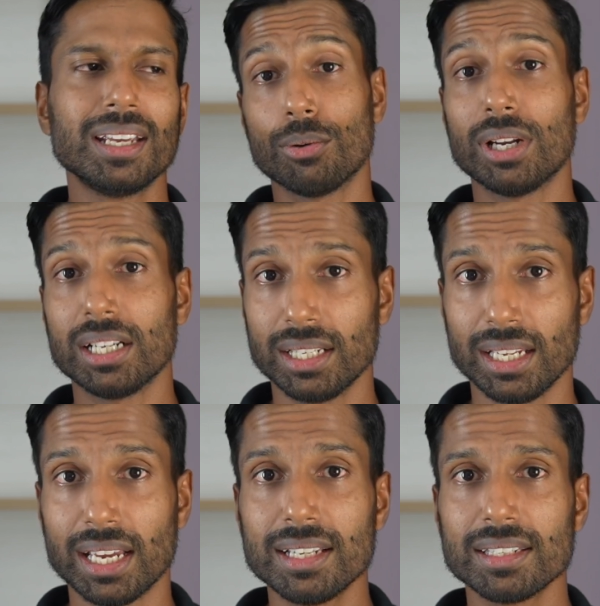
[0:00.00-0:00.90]
Theoretically,
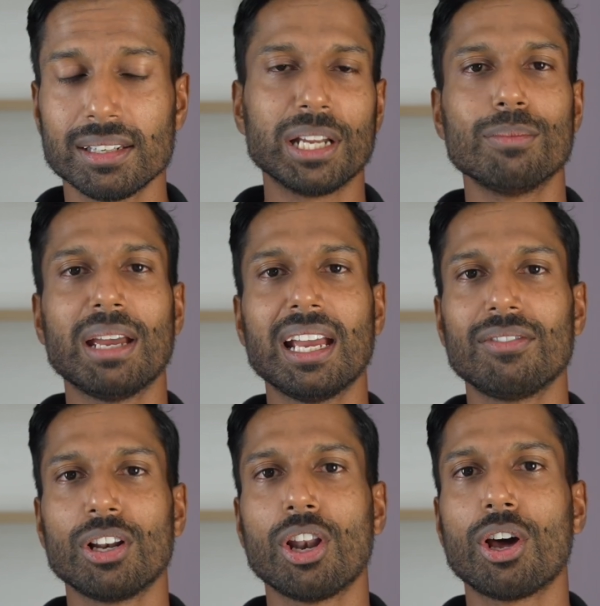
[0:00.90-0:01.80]
yes, but you may
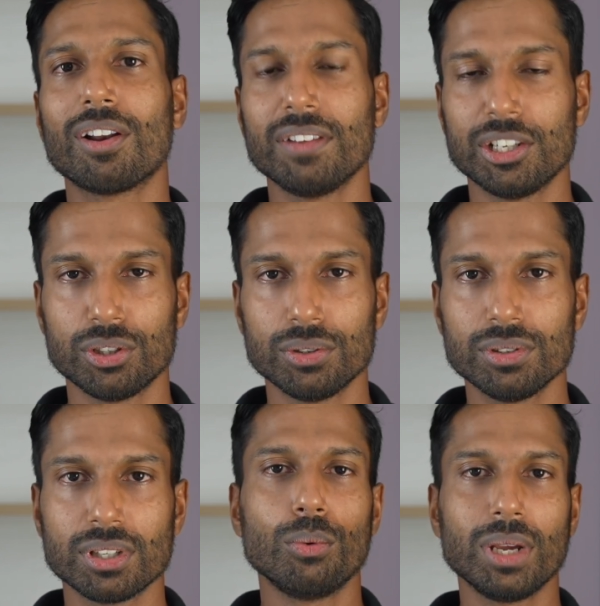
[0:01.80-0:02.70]
have a lot of
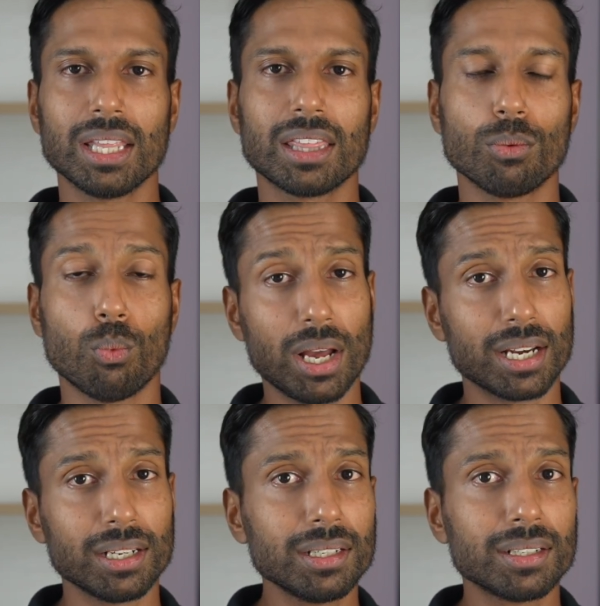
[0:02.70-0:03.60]
issues with,
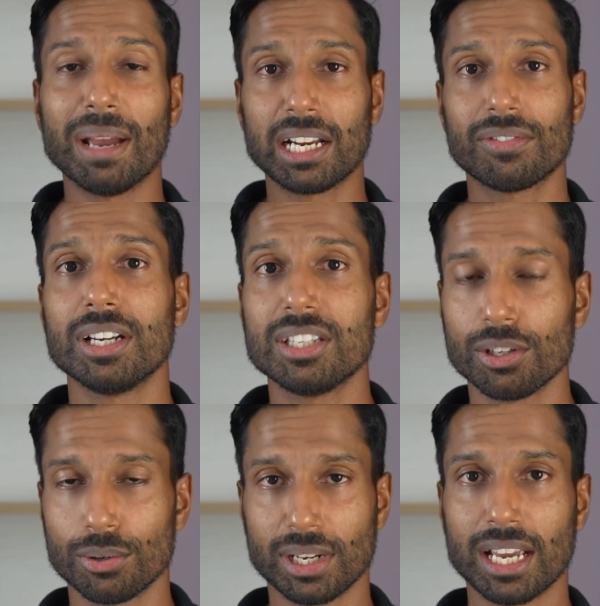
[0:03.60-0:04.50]
one, the bank freezing
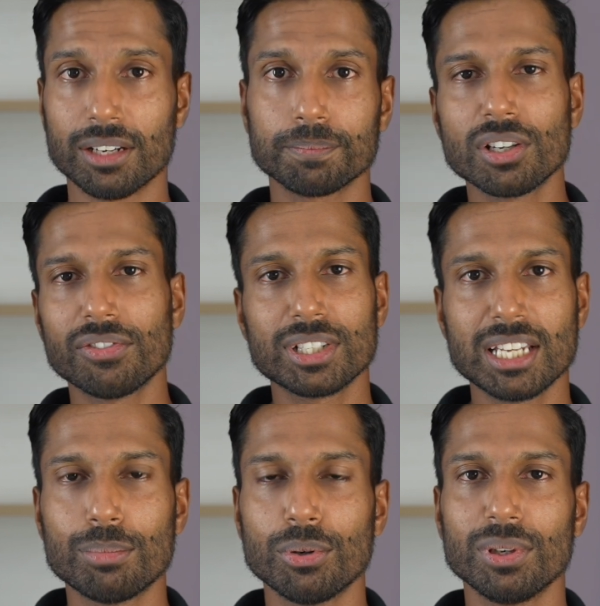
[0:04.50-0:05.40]
your account. So for
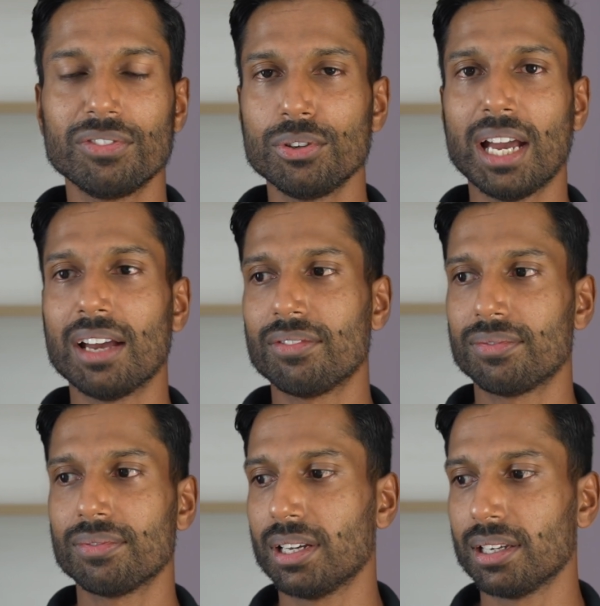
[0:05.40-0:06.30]
example, if you have
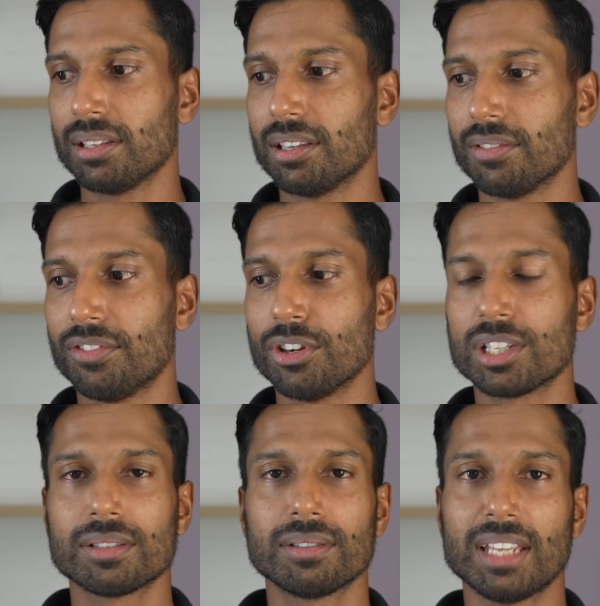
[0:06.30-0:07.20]
the
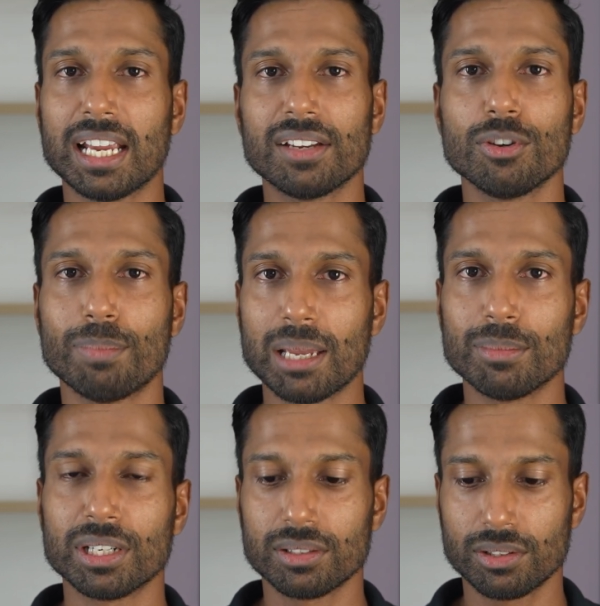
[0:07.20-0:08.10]
first date of your
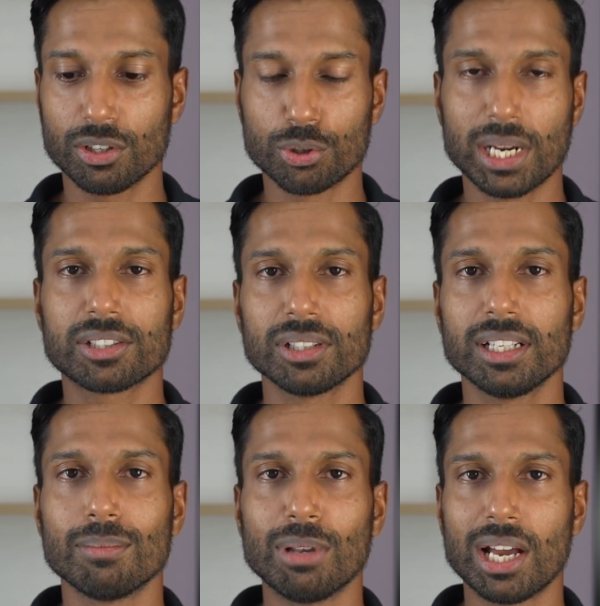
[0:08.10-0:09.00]
payment
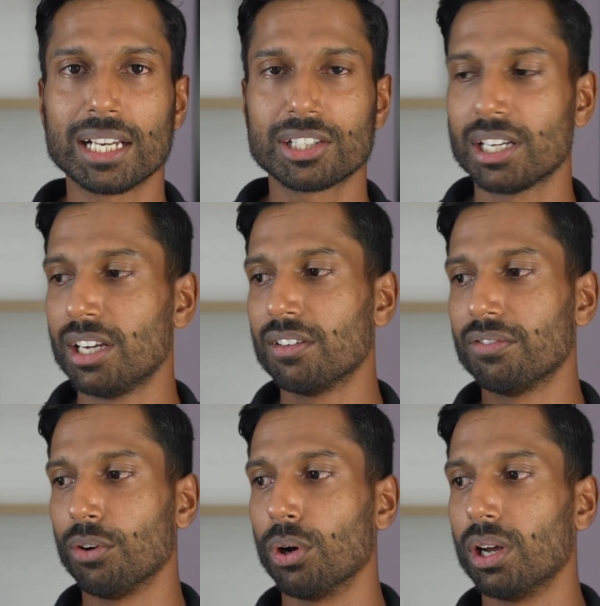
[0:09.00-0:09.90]
contractually obliged
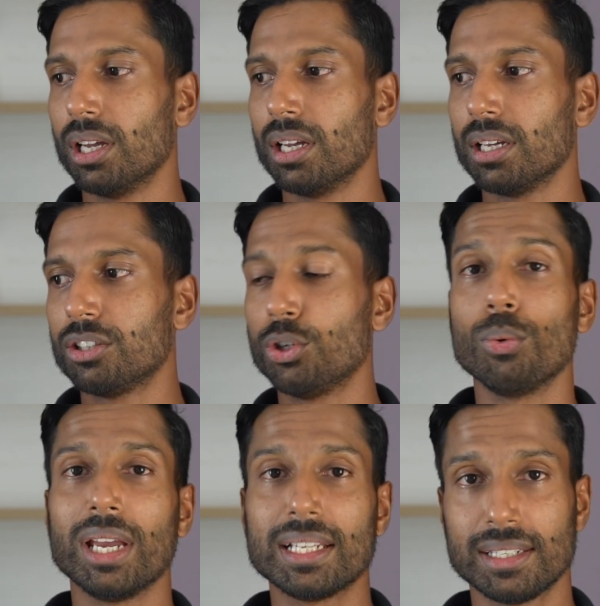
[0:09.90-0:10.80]
for 2
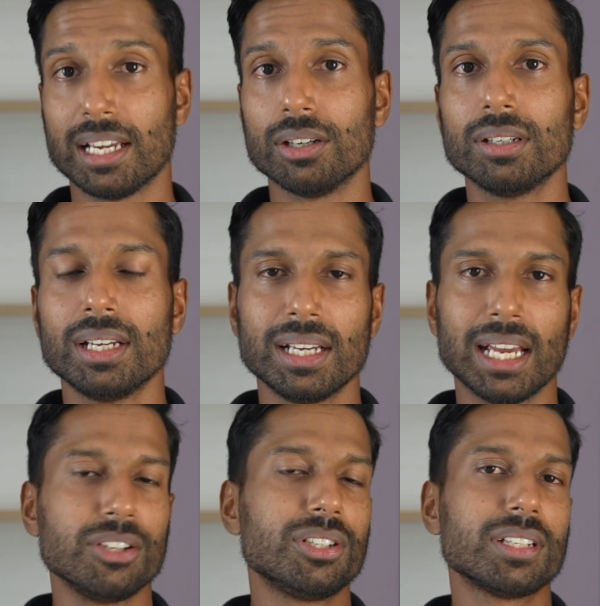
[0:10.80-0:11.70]
weeks now,
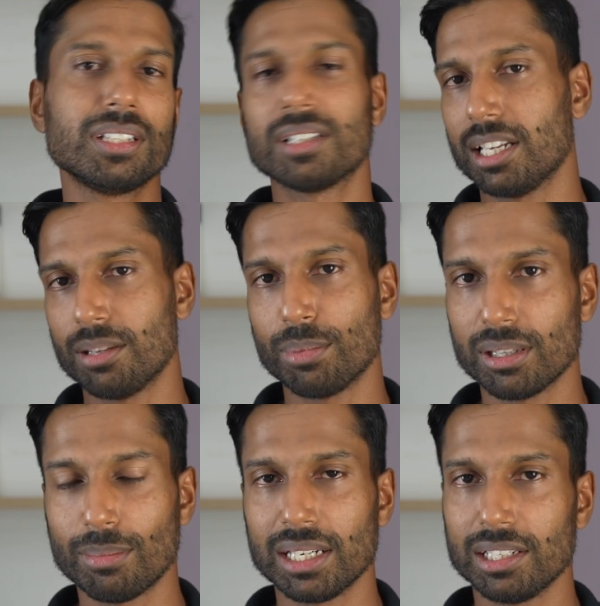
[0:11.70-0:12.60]
and you just decide to bring
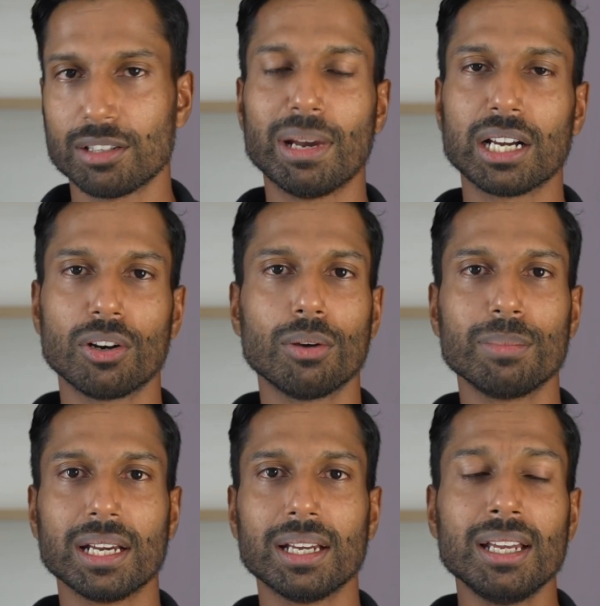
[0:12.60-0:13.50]
the money into
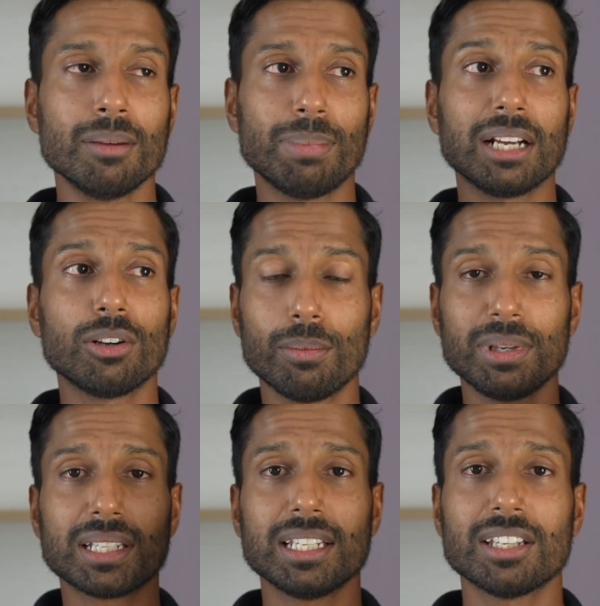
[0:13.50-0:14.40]
Bancolombia,
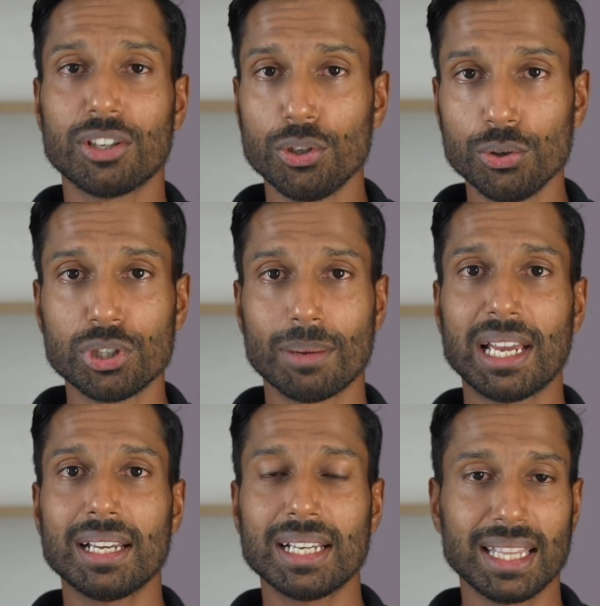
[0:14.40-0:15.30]
Bancolombia sees a huge
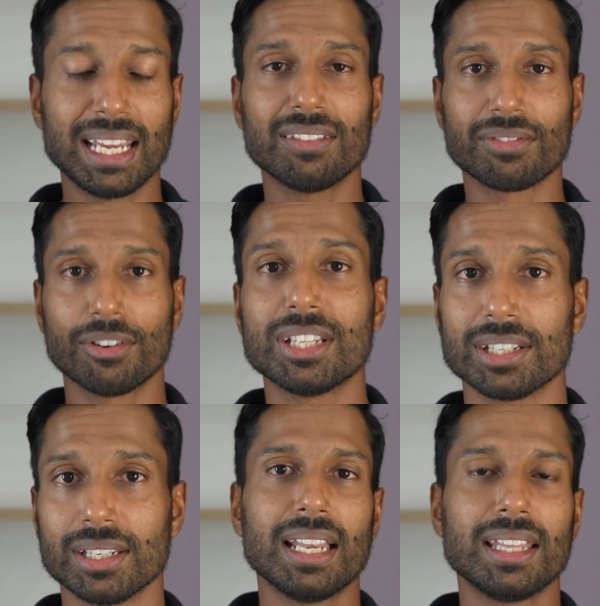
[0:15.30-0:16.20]
amount and they can freeze
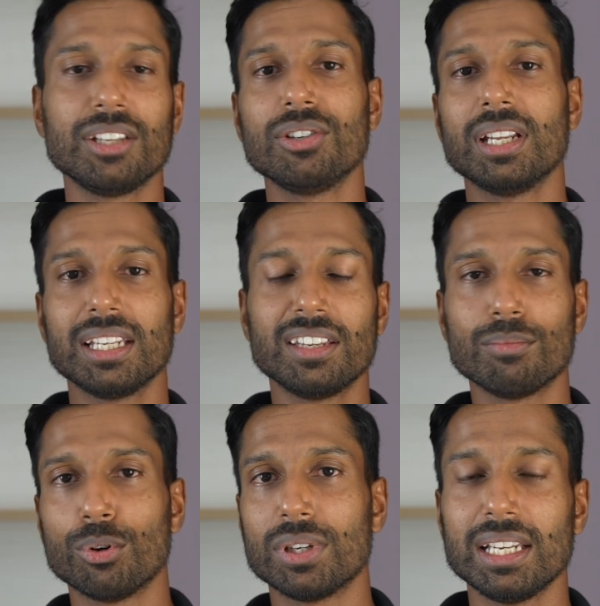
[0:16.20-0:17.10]
it. And then you need to give
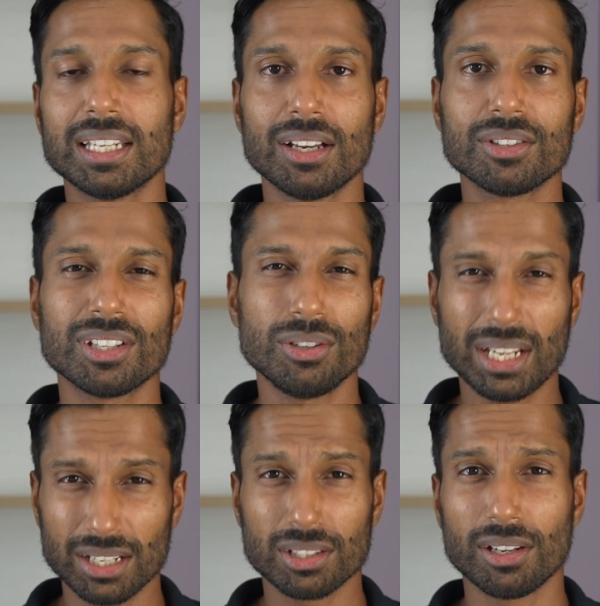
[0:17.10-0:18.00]
more details. And you
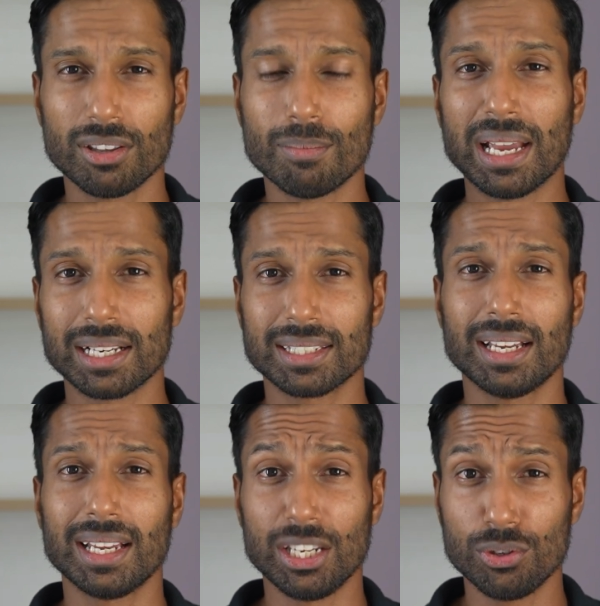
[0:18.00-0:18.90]
know how slow the banks
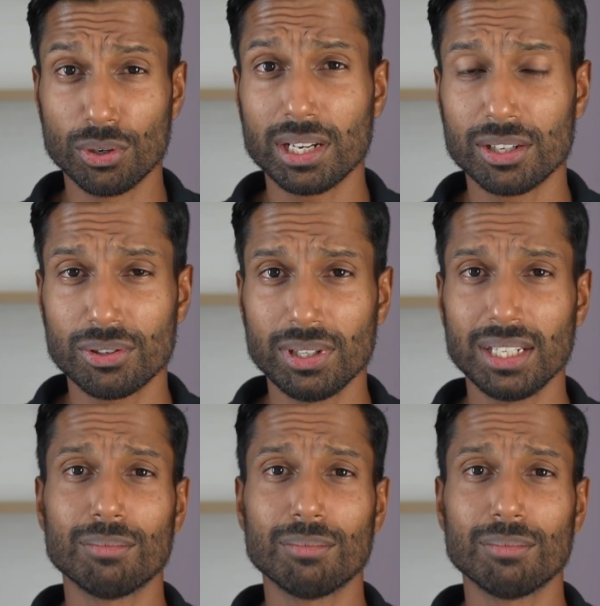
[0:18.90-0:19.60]
are in your country.